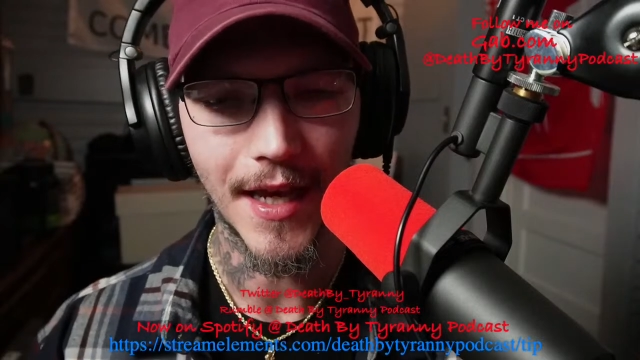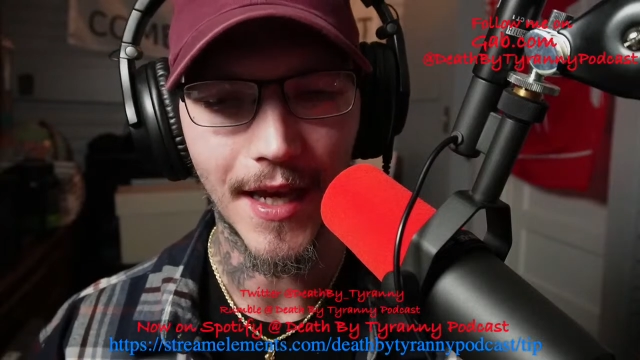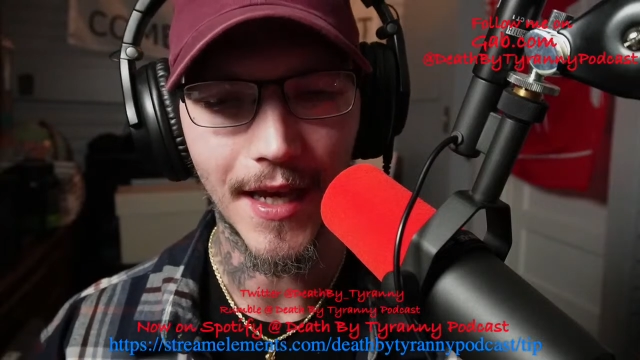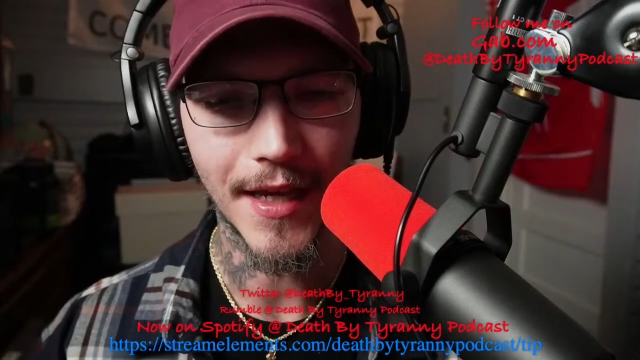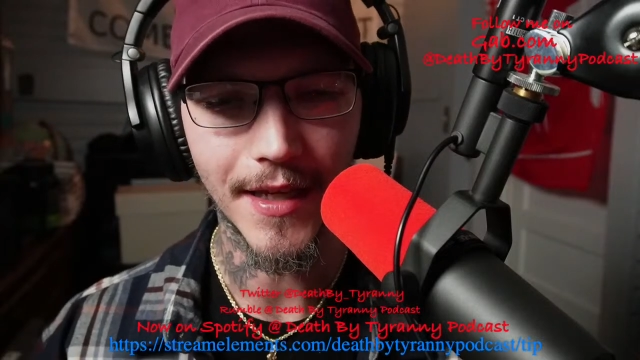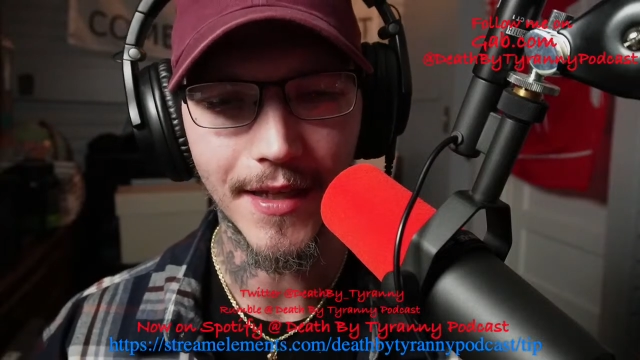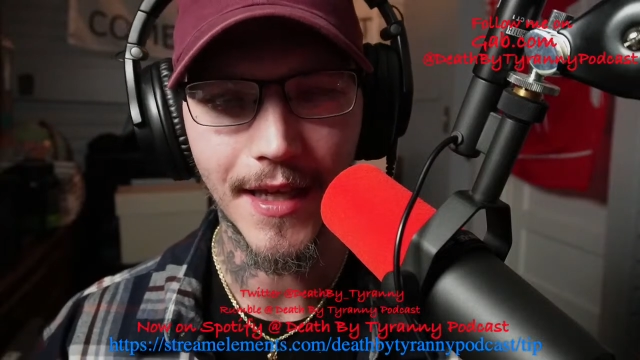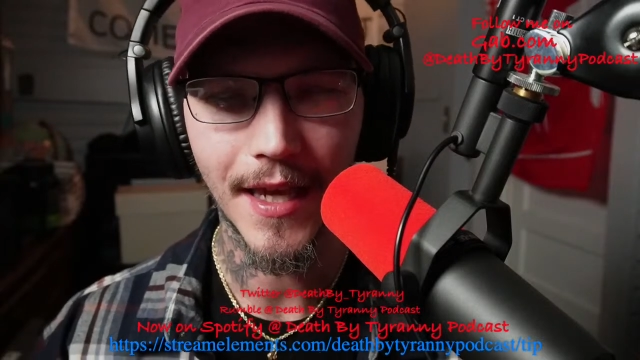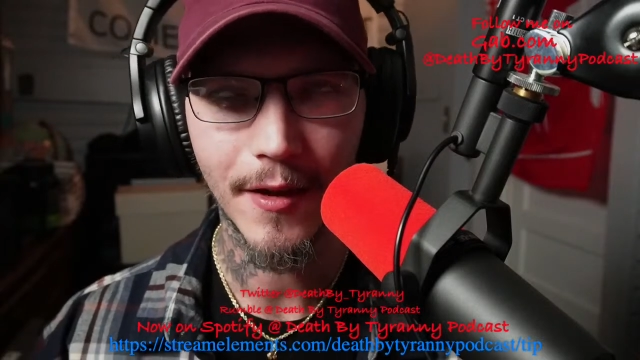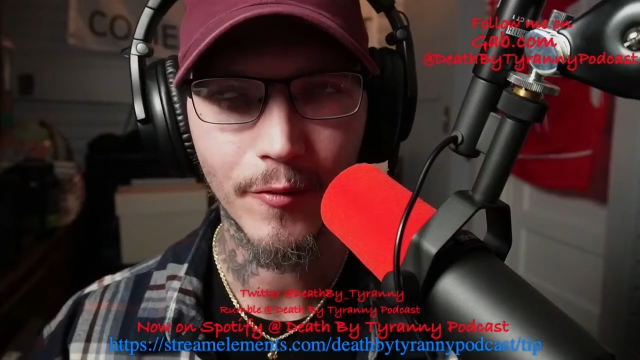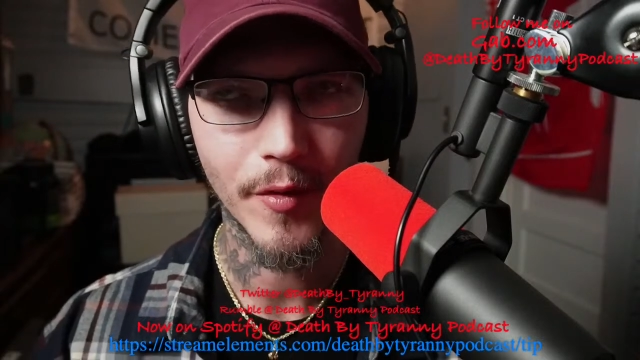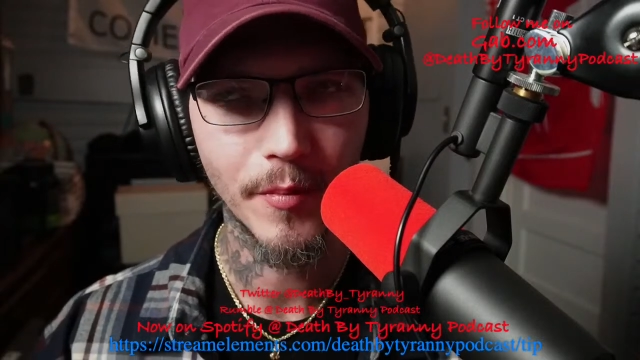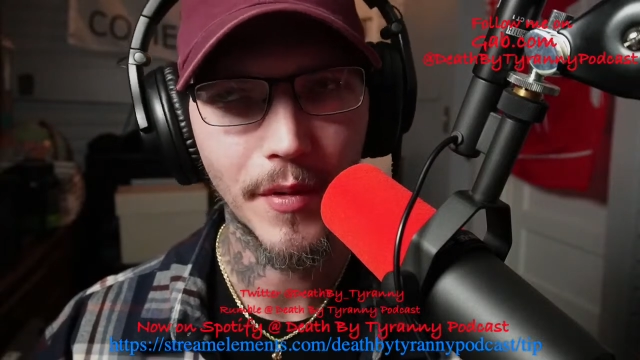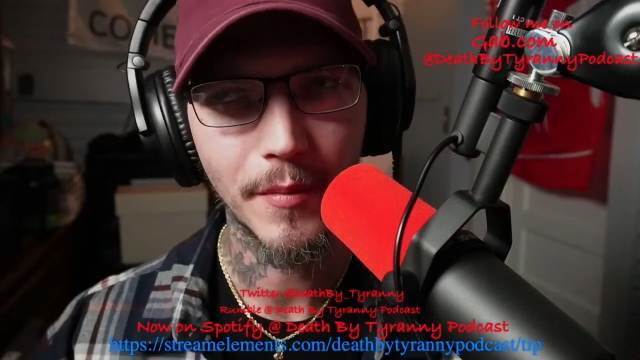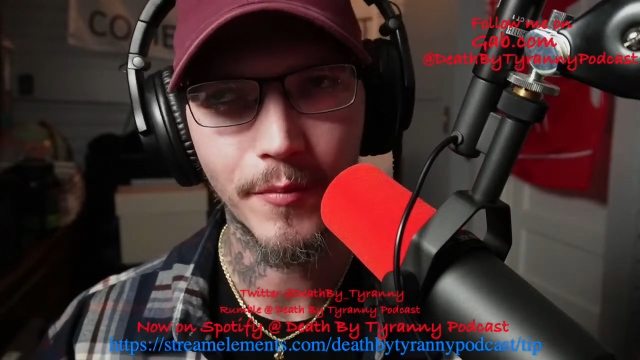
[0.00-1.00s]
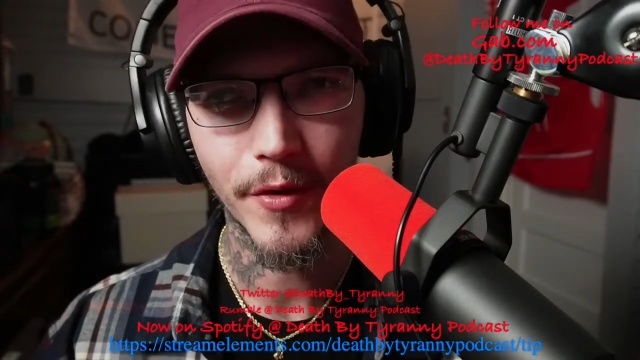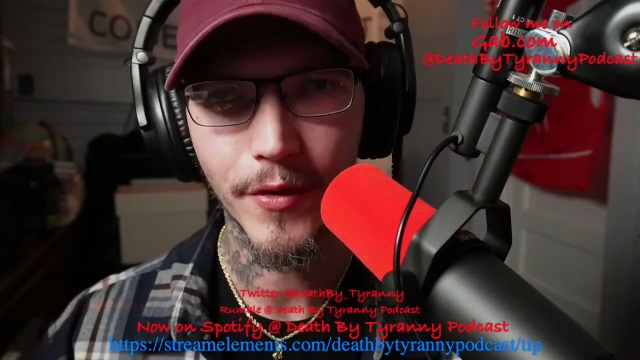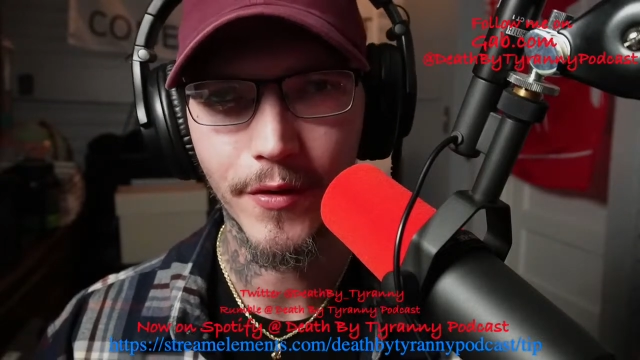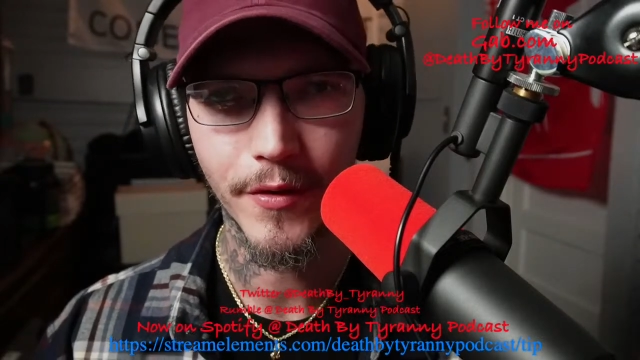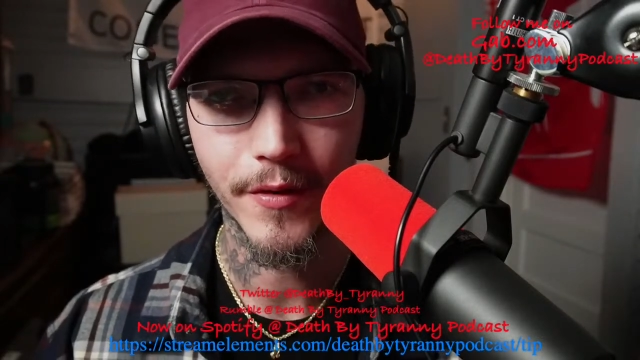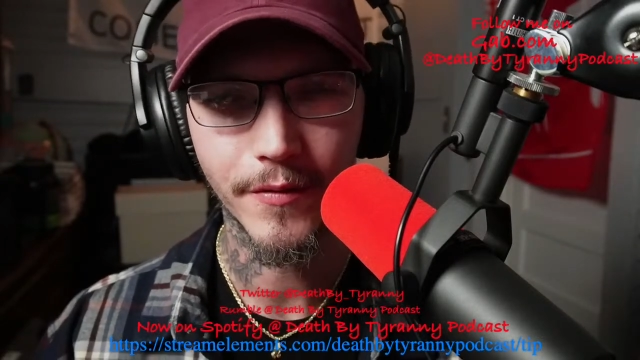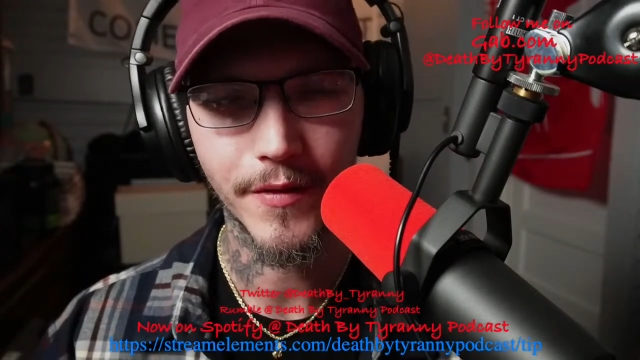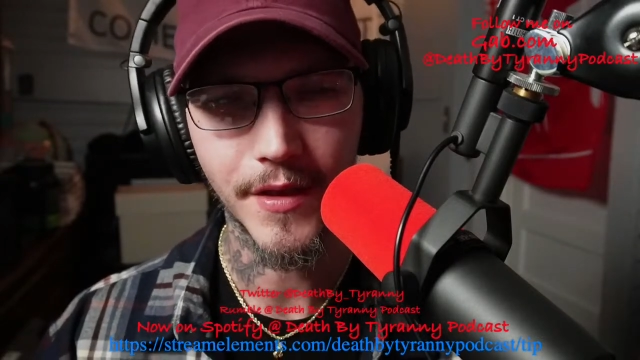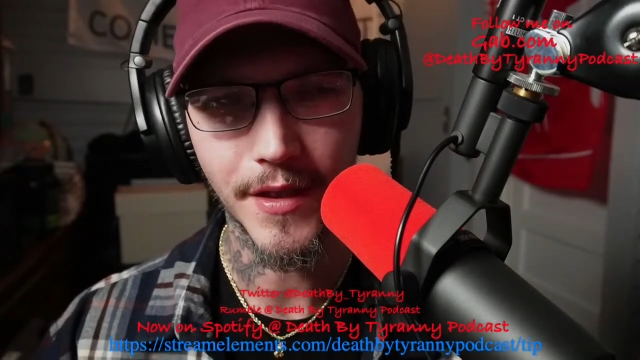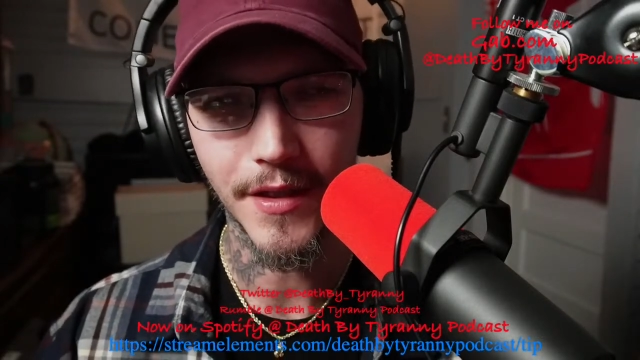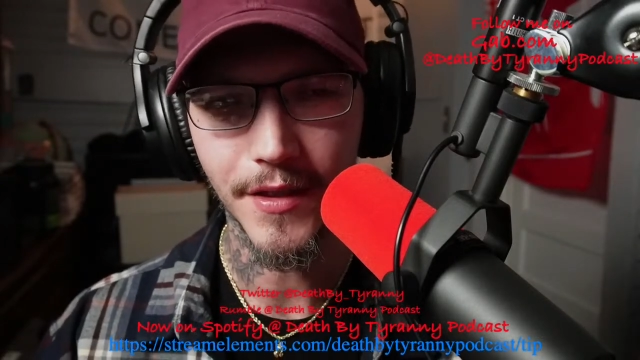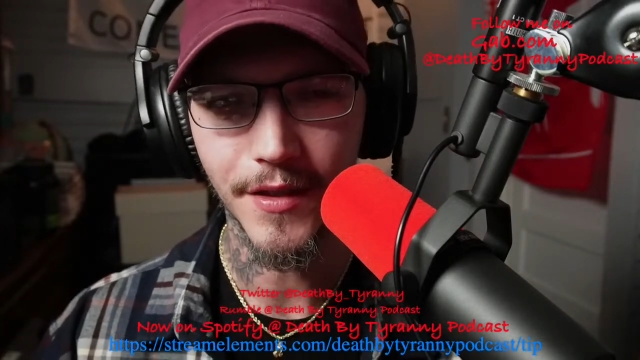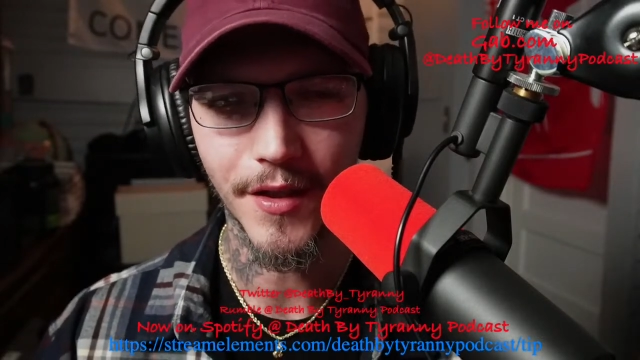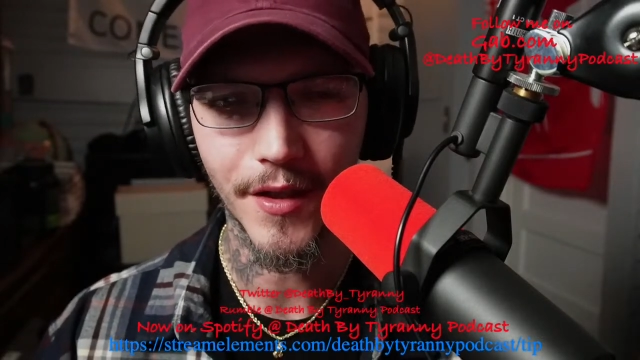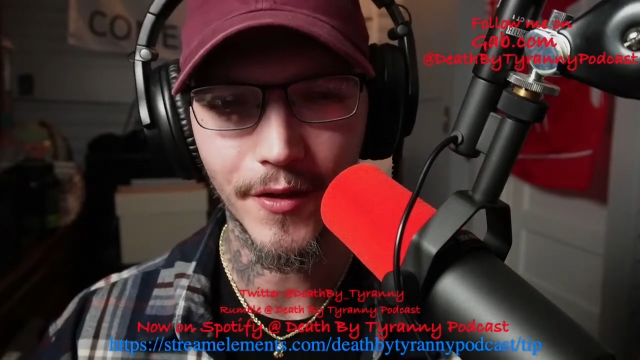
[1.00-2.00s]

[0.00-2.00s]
I can't remember the,